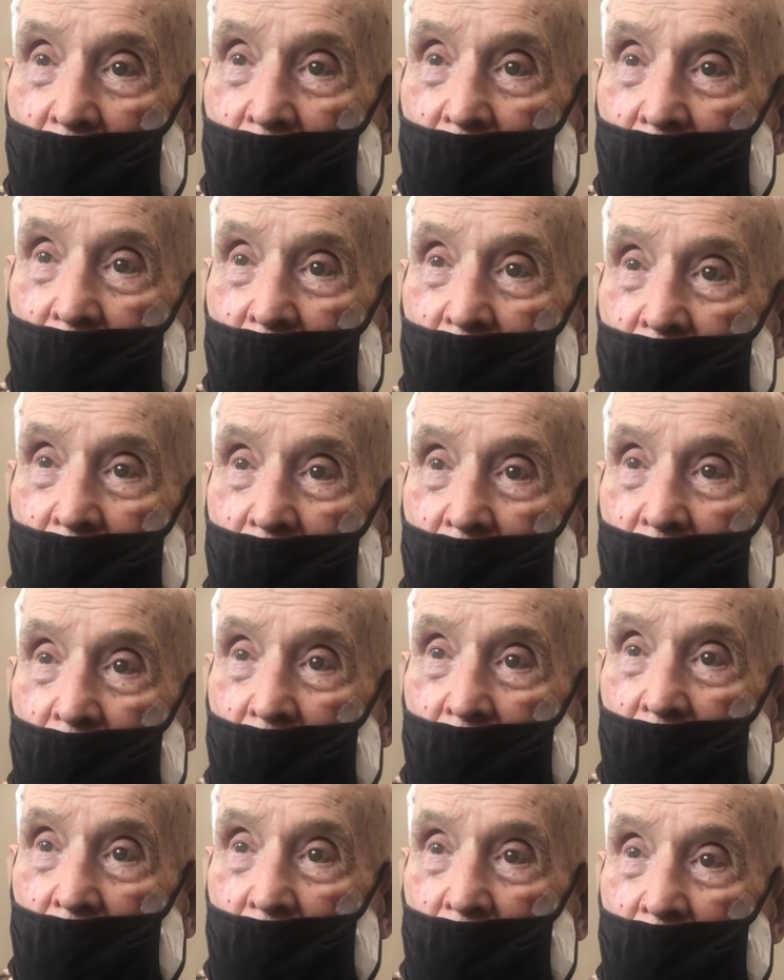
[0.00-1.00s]
I can't think
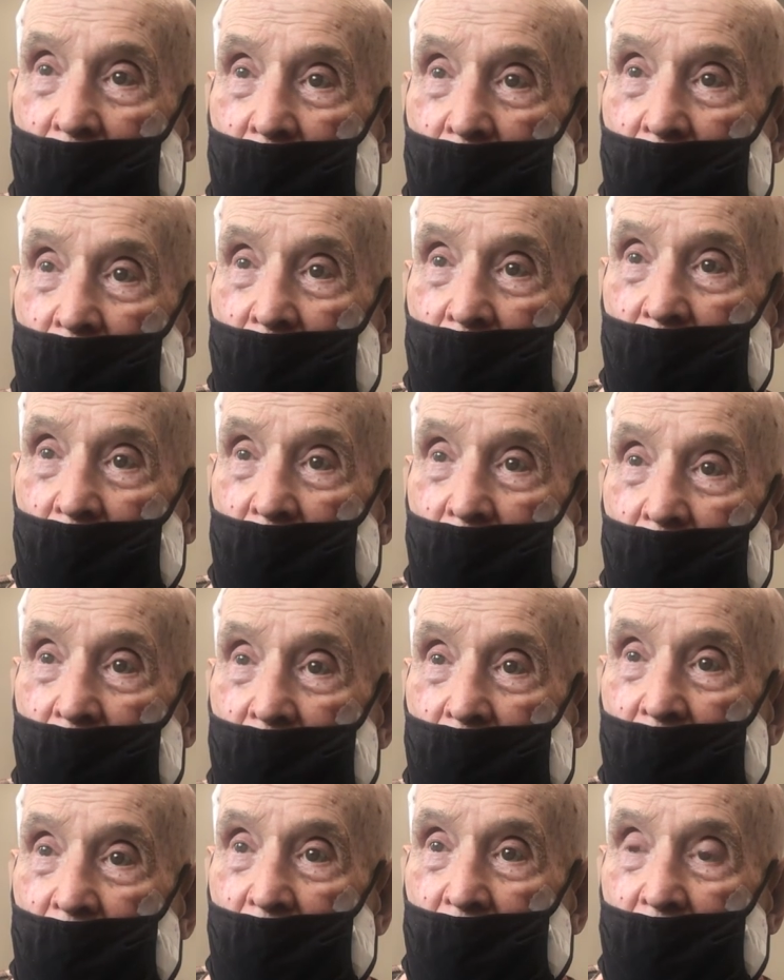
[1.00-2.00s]
of any more questions
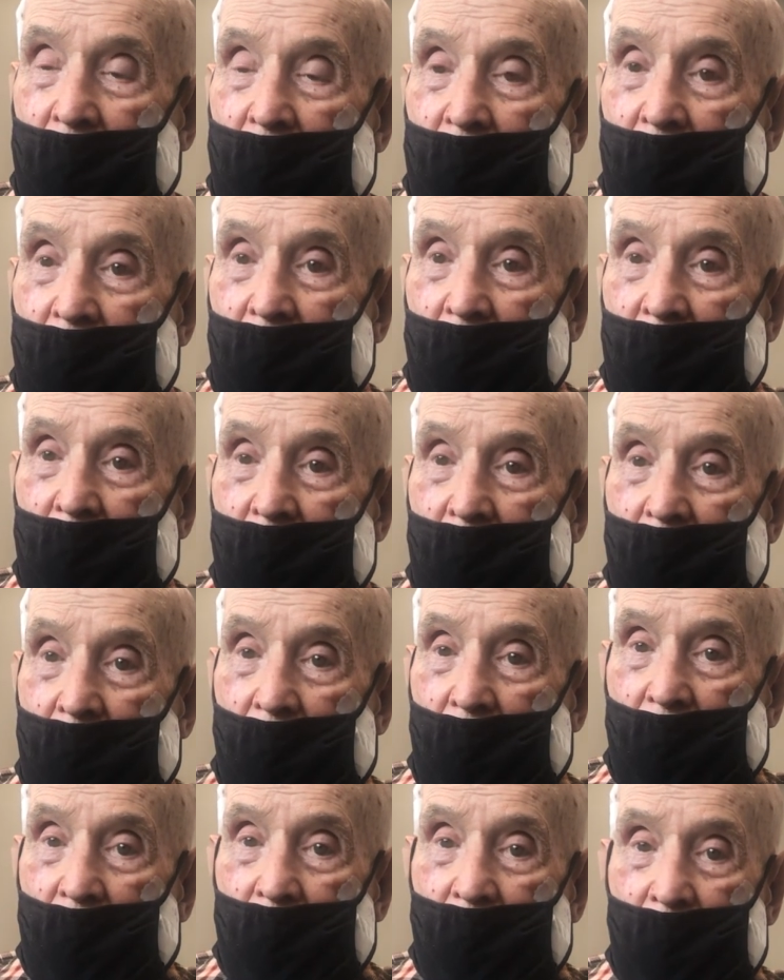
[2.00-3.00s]
for you, but, so I
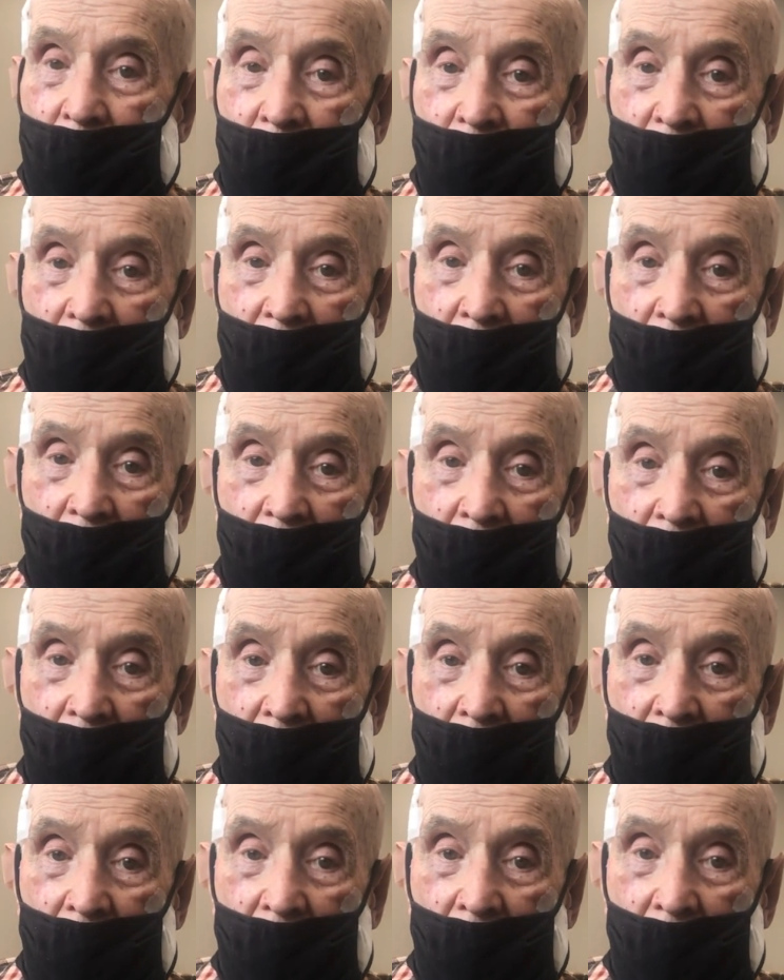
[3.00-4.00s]
guess
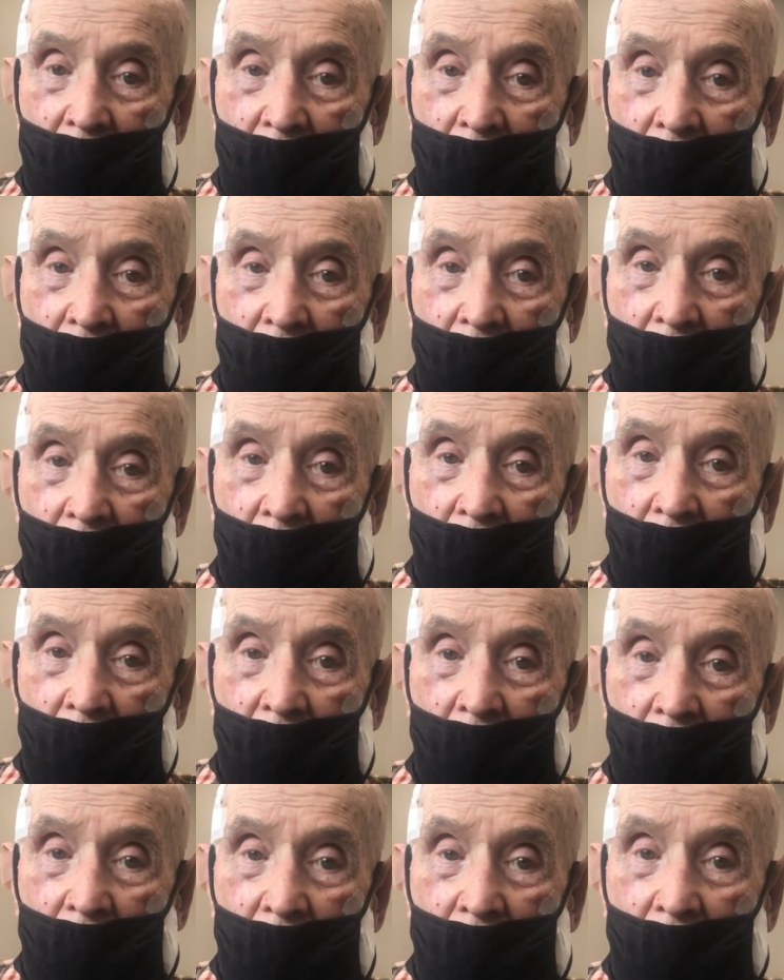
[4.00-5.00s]
this will be the end of the
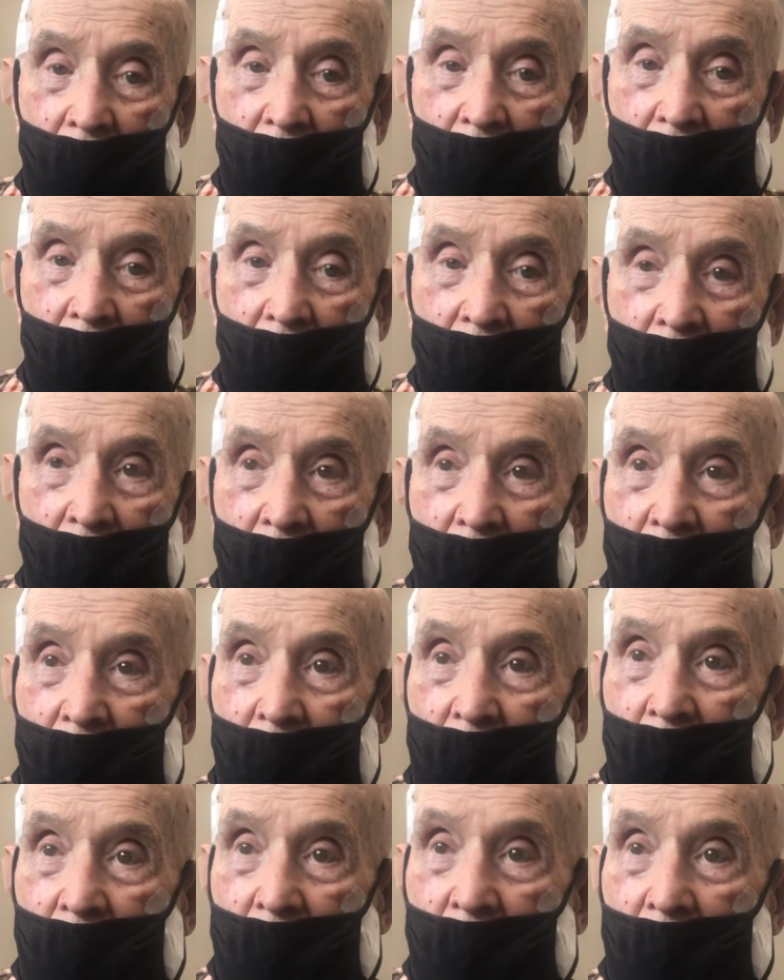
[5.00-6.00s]
interview. So
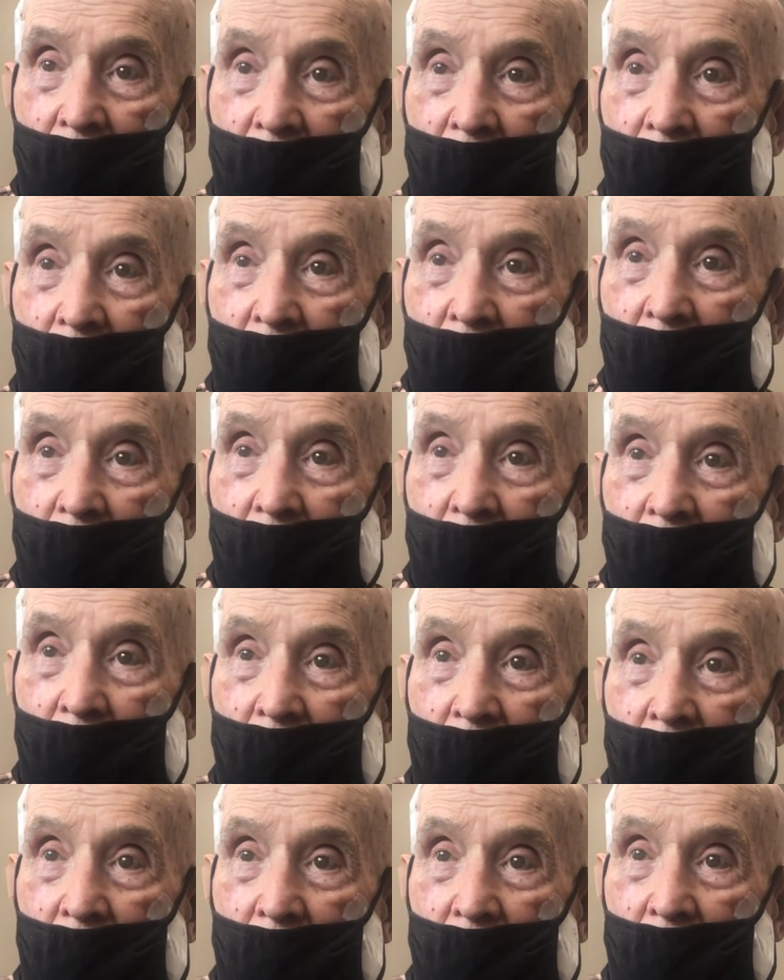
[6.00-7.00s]
I really appreciate
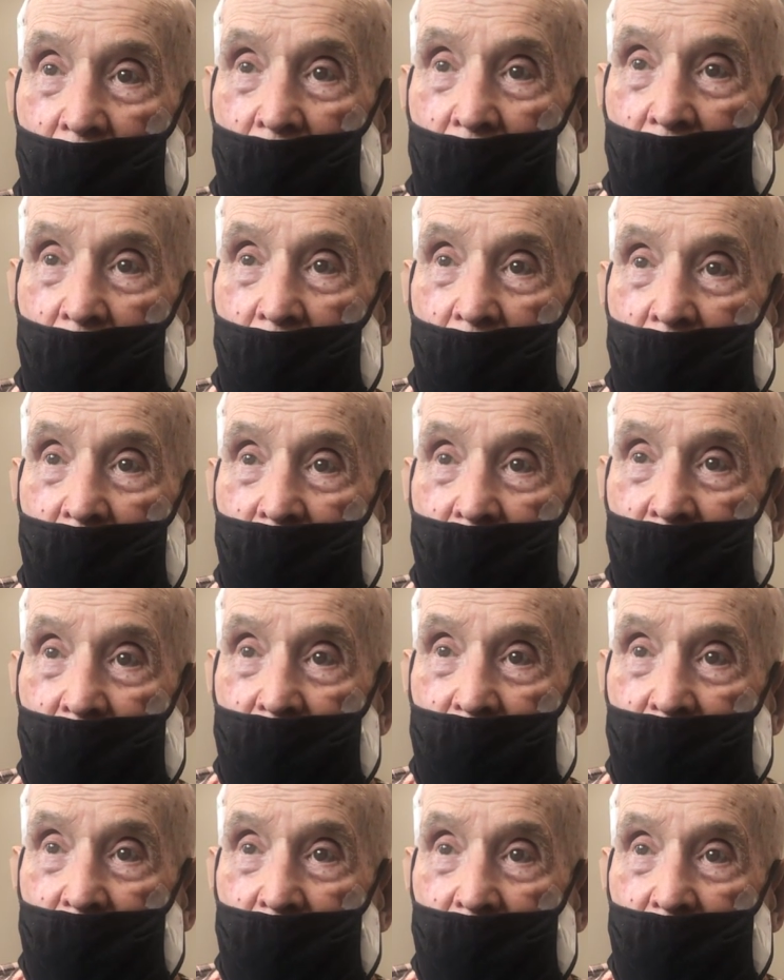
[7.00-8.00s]
you doing this for
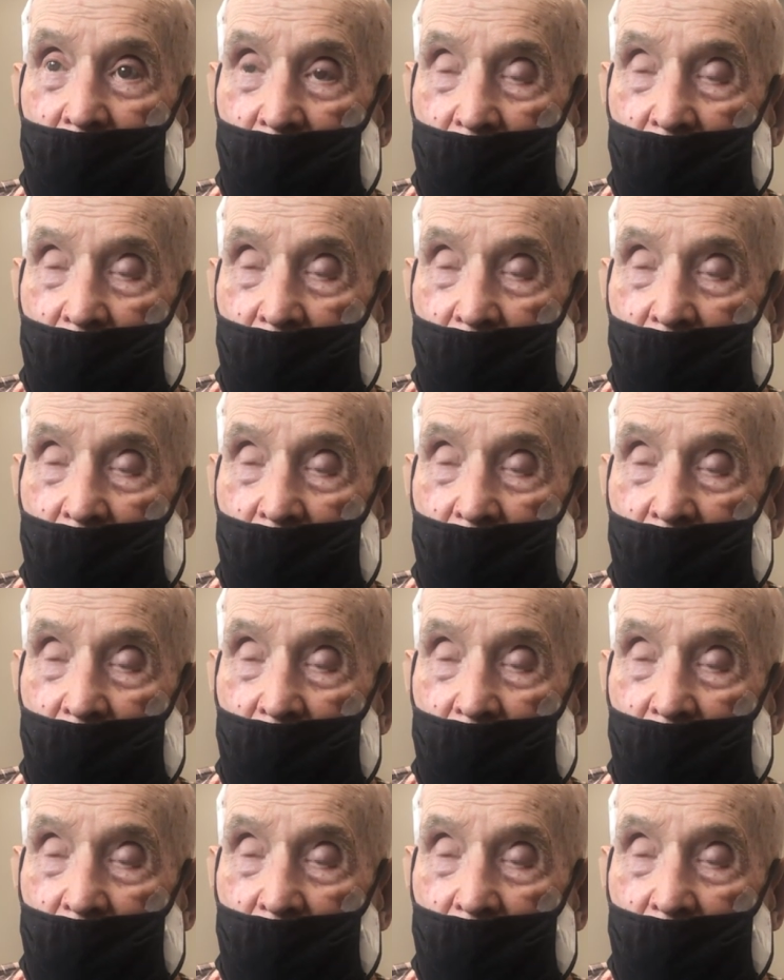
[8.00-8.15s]
me.